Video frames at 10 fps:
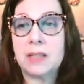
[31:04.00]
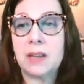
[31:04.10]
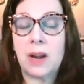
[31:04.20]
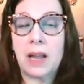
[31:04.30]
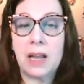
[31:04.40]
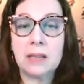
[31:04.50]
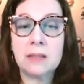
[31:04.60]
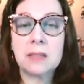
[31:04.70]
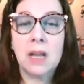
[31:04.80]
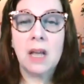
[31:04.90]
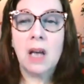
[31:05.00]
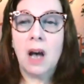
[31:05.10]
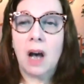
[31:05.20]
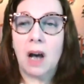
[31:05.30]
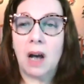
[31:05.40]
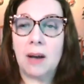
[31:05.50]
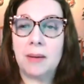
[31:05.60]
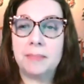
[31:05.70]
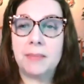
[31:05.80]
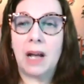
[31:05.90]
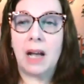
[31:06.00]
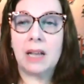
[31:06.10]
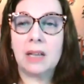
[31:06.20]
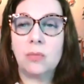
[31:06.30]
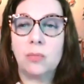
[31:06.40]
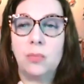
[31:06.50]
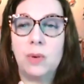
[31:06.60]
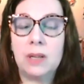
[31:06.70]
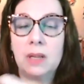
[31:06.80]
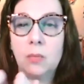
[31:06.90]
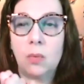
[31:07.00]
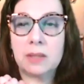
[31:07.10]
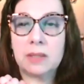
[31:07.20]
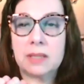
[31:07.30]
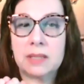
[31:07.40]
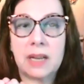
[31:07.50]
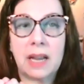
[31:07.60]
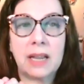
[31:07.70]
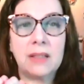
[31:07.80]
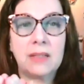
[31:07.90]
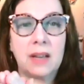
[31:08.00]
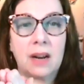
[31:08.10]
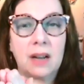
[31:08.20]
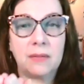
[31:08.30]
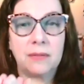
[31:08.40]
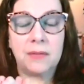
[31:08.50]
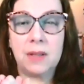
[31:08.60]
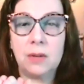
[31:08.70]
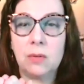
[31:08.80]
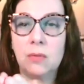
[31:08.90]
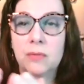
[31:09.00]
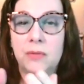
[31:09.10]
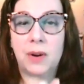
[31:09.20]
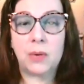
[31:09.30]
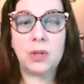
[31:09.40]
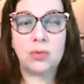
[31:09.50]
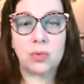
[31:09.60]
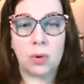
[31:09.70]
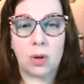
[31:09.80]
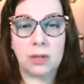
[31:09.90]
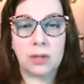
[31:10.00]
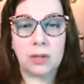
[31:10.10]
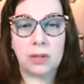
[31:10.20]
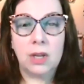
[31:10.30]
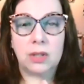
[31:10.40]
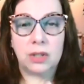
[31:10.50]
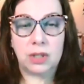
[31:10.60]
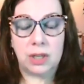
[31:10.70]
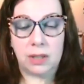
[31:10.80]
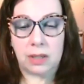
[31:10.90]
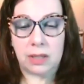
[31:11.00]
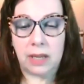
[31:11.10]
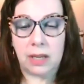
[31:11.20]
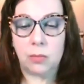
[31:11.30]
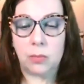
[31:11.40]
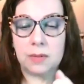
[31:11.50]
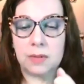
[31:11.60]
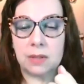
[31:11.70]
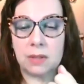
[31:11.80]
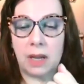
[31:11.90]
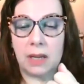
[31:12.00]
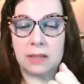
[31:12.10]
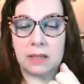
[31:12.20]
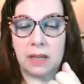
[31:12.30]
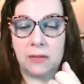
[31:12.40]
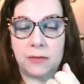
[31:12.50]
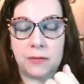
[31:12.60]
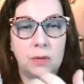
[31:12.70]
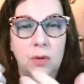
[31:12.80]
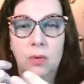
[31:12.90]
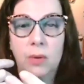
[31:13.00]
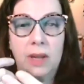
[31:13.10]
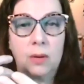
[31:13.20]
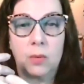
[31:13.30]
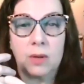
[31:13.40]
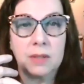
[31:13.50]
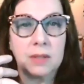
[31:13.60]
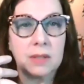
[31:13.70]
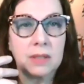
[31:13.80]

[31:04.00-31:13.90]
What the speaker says: their hands. I really want to say that I feel very drawn to Sheila. It was as if, you know, it was